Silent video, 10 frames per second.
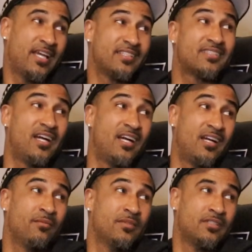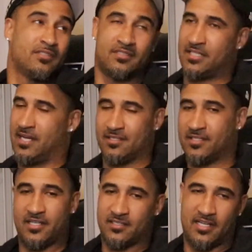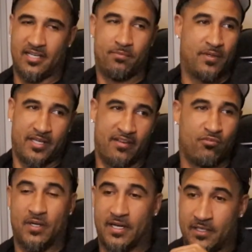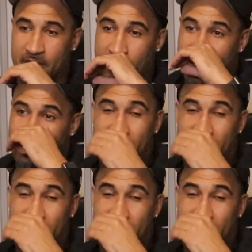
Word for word: at yeah. the time. Times changed. now; they play everybody. Right.